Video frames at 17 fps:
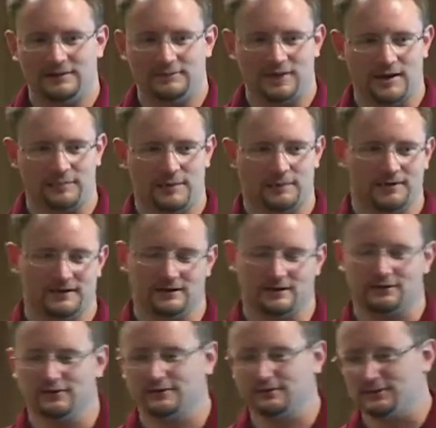They pop up
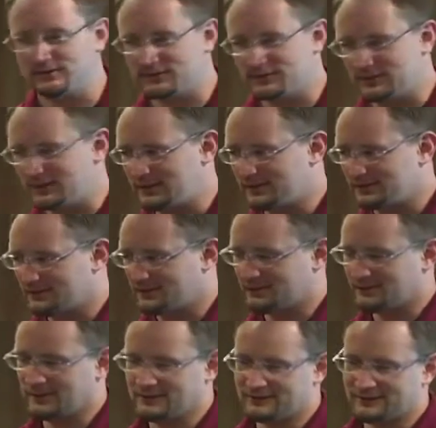like a Christmas tree,
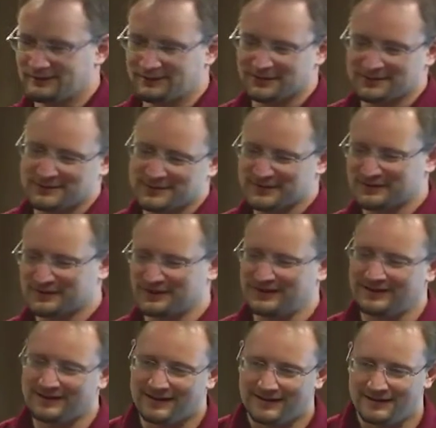lights on a Christmas
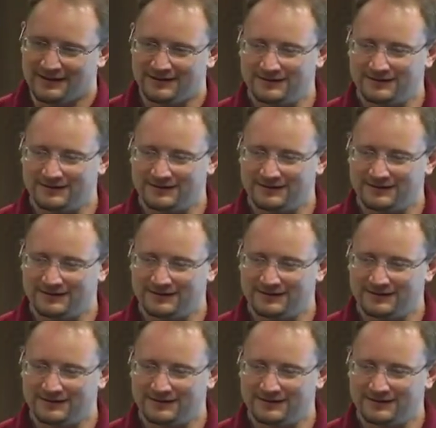tree.